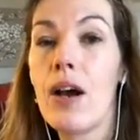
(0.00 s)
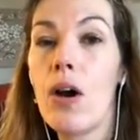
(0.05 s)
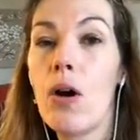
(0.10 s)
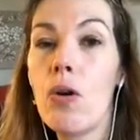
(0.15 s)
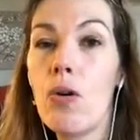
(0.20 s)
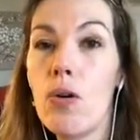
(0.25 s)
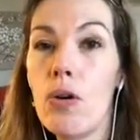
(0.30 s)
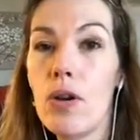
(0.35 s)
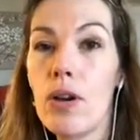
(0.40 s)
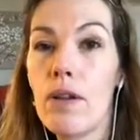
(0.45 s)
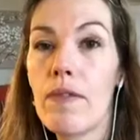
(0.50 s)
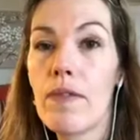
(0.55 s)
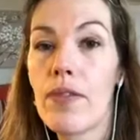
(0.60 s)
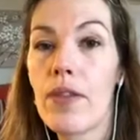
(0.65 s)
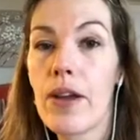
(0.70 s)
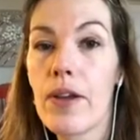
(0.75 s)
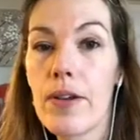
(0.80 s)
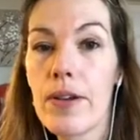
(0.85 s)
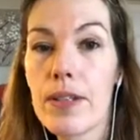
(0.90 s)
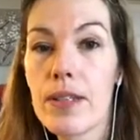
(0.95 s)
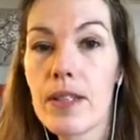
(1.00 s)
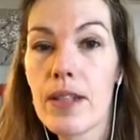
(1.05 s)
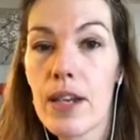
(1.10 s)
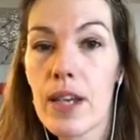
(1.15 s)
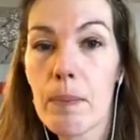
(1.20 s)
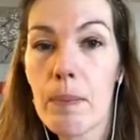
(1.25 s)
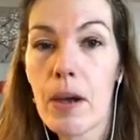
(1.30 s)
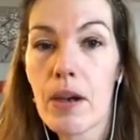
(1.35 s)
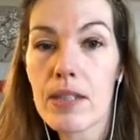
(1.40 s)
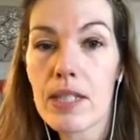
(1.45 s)
all of those
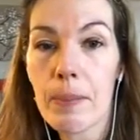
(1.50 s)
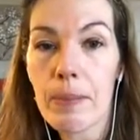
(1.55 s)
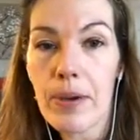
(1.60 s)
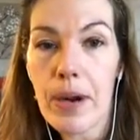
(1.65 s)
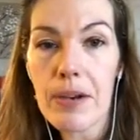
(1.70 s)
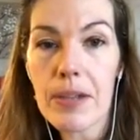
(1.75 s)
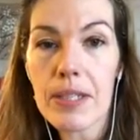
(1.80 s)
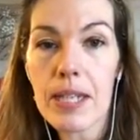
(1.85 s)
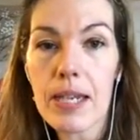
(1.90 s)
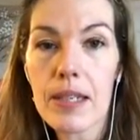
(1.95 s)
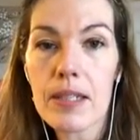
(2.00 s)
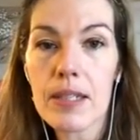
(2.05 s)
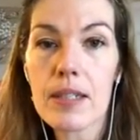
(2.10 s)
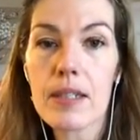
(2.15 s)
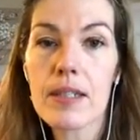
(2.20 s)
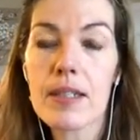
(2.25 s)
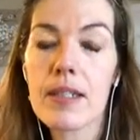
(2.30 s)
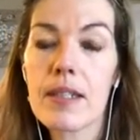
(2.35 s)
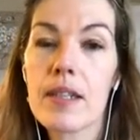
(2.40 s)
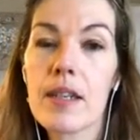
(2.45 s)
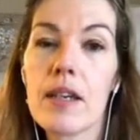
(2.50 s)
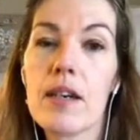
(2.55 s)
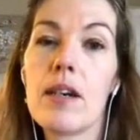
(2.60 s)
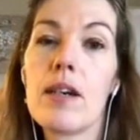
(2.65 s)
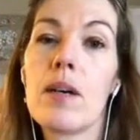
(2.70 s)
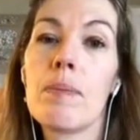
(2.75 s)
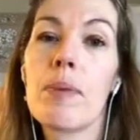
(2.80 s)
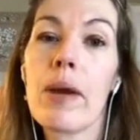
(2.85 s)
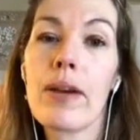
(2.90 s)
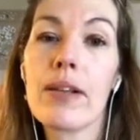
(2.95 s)
third-party processors that
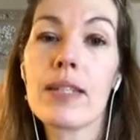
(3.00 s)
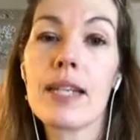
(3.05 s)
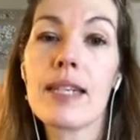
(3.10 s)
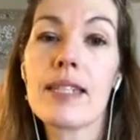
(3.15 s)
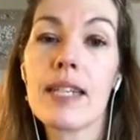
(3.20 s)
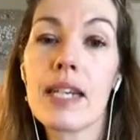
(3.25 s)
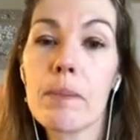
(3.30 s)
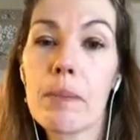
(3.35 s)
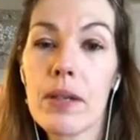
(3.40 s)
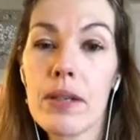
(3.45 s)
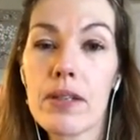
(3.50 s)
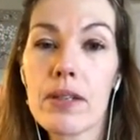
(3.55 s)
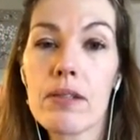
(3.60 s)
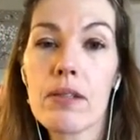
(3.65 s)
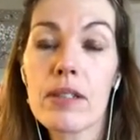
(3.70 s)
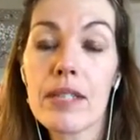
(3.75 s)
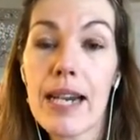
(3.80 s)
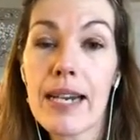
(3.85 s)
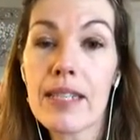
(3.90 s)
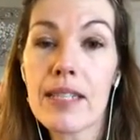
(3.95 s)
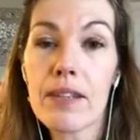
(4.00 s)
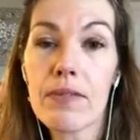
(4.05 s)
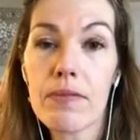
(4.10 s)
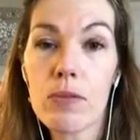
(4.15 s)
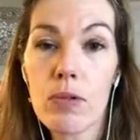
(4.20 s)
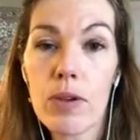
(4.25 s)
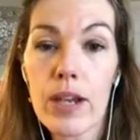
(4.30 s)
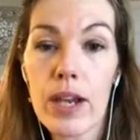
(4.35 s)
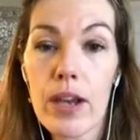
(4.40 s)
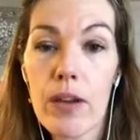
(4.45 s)
are processing personal data
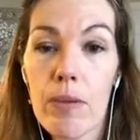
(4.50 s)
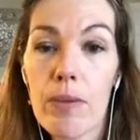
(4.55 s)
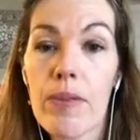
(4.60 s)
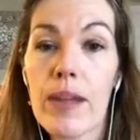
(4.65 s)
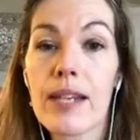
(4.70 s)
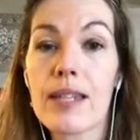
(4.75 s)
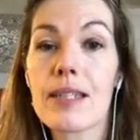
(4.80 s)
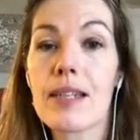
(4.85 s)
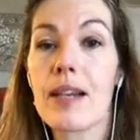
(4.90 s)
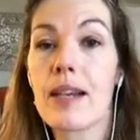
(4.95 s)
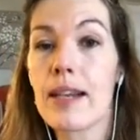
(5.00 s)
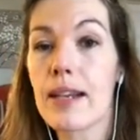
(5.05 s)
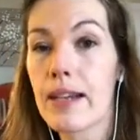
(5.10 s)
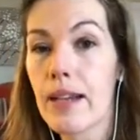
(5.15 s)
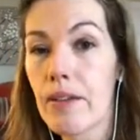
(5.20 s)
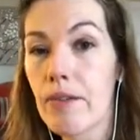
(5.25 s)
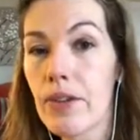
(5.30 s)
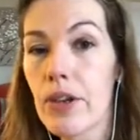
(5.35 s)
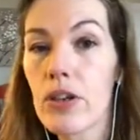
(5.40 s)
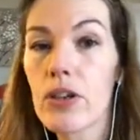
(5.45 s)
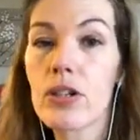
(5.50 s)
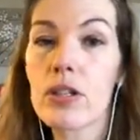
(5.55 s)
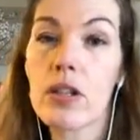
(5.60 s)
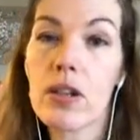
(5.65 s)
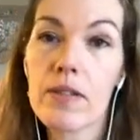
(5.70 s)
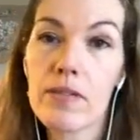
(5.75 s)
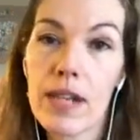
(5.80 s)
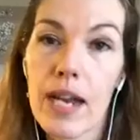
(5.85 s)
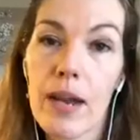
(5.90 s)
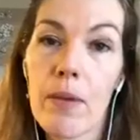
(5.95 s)
for you, things like
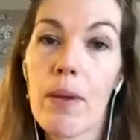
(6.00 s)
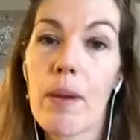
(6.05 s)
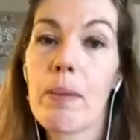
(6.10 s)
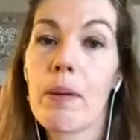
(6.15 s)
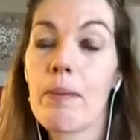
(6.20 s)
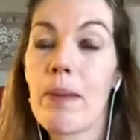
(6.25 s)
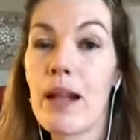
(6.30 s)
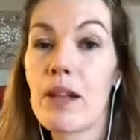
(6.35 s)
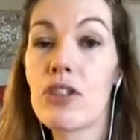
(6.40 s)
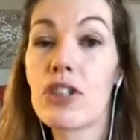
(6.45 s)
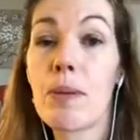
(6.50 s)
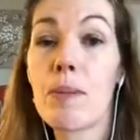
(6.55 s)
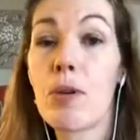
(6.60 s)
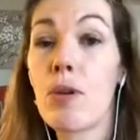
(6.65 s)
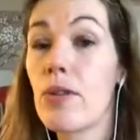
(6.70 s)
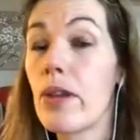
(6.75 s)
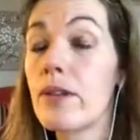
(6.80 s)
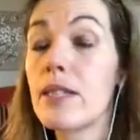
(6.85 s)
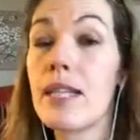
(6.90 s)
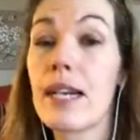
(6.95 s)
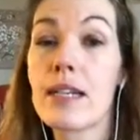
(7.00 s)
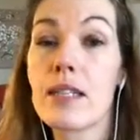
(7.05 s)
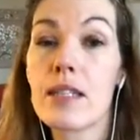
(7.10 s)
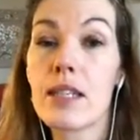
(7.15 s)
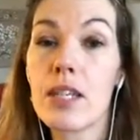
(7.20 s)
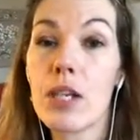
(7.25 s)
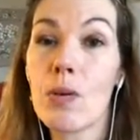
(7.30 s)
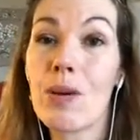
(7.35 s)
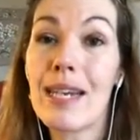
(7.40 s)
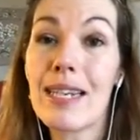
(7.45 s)
Infusionsoft, Aweber, MailChimp, all those things that
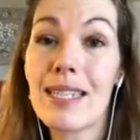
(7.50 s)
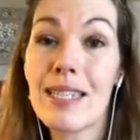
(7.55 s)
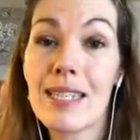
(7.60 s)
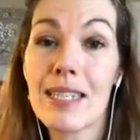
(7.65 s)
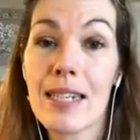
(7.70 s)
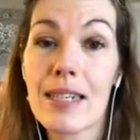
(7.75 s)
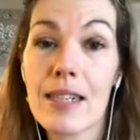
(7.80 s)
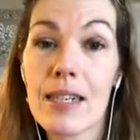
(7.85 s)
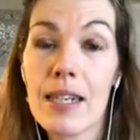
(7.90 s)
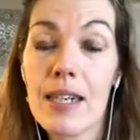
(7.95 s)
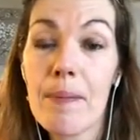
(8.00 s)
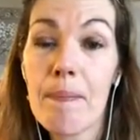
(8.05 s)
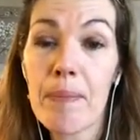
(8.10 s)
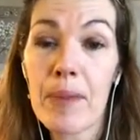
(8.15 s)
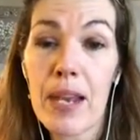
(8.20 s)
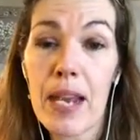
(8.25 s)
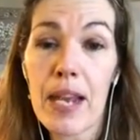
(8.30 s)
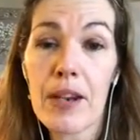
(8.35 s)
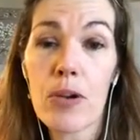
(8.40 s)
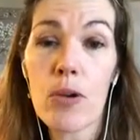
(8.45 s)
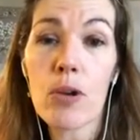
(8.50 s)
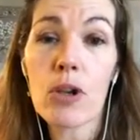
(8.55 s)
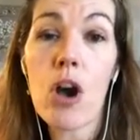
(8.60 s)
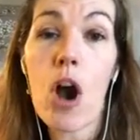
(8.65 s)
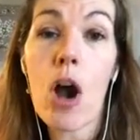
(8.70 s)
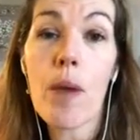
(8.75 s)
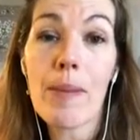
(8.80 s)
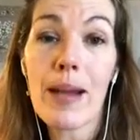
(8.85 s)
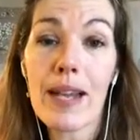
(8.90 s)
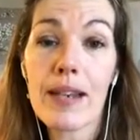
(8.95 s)
you listed in your
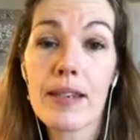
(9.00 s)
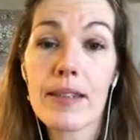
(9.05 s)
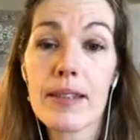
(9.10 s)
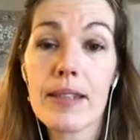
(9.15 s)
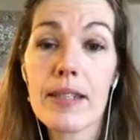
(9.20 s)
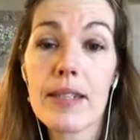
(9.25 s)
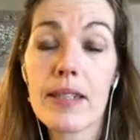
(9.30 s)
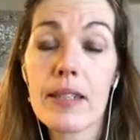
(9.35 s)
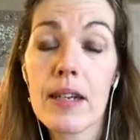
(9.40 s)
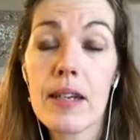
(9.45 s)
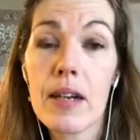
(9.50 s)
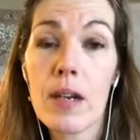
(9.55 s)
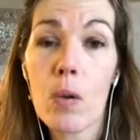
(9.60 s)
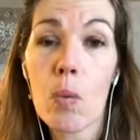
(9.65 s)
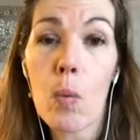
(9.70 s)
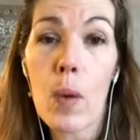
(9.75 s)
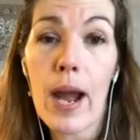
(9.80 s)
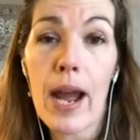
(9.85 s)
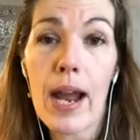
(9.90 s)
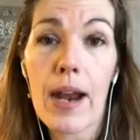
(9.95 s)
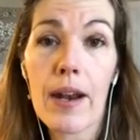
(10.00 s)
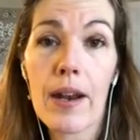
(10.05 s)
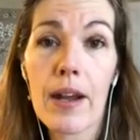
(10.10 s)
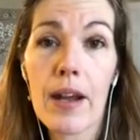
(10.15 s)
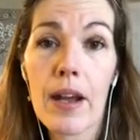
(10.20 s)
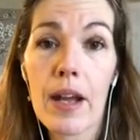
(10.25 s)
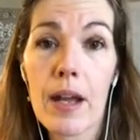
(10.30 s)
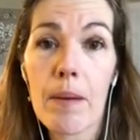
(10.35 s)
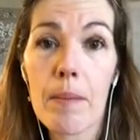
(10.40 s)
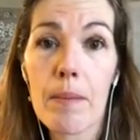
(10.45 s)
comments when
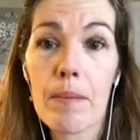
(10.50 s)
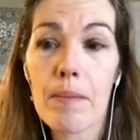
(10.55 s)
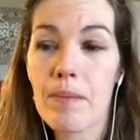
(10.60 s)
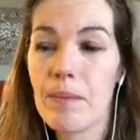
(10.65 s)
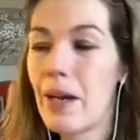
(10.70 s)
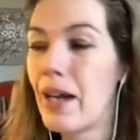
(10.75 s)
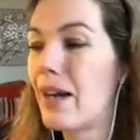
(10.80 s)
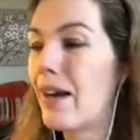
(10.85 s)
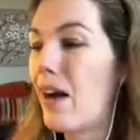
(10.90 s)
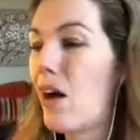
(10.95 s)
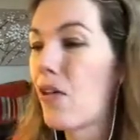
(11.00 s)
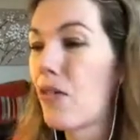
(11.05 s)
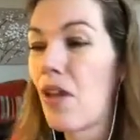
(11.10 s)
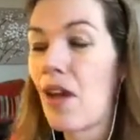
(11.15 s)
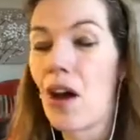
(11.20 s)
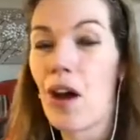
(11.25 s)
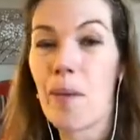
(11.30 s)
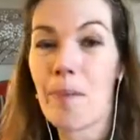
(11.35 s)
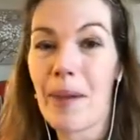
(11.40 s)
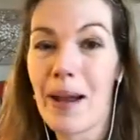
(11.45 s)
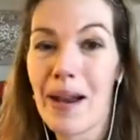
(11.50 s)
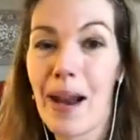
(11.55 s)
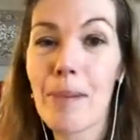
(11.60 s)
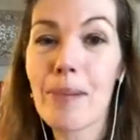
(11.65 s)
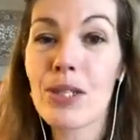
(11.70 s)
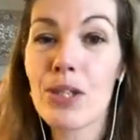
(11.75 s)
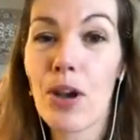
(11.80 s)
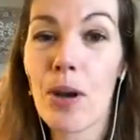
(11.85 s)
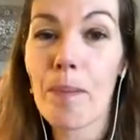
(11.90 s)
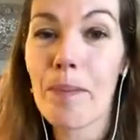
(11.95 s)
on my
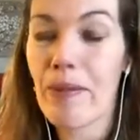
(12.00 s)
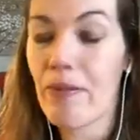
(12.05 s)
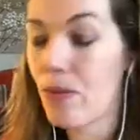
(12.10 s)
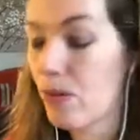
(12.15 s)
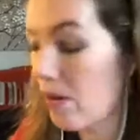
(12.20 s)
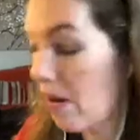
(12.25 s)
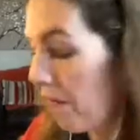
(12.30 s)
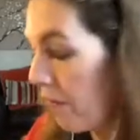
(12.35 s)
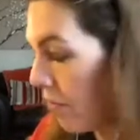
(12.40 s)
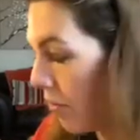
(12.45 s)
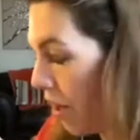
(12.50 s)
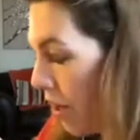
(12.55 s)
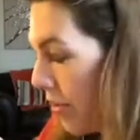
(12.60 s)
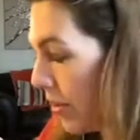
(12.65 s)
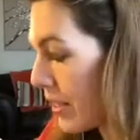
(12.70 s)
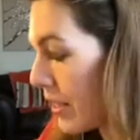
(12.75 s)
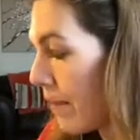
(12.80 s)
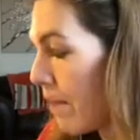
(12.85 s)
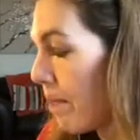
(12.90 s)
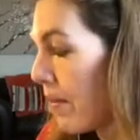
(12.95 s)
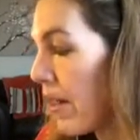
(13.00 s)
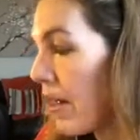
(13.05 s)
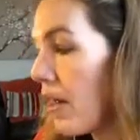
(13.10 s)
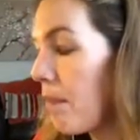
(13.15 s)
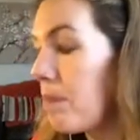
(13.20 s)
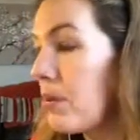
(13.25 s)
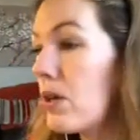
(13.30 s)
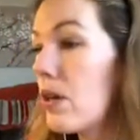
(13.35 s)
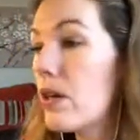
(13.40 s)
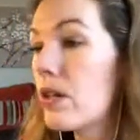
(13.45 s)
laptop before it froze.
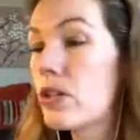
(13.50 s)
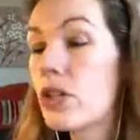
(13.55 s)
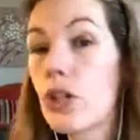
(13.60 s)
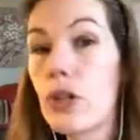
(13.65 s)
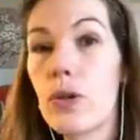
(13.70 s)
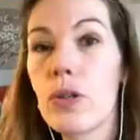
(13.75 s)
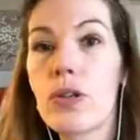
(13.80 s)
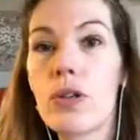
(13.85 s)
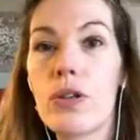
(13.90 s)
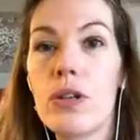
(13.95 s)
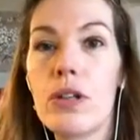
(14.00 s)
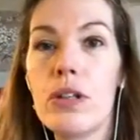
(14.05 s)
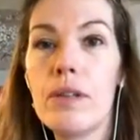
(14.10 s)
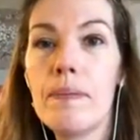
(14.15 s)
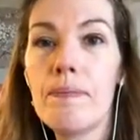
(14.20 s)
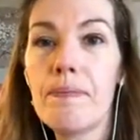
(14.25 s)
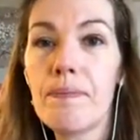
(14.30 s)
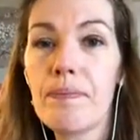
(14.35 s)
But Google